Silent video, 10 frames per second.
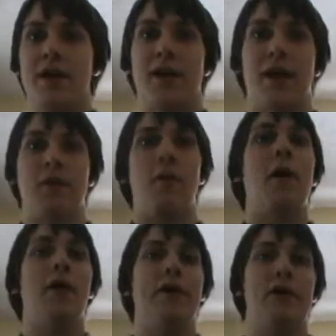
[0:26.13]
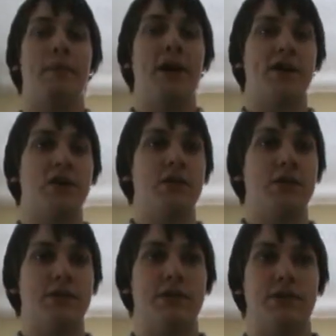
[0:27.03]
and on the wall there are
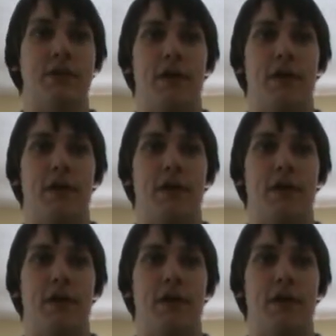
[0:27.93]
pictures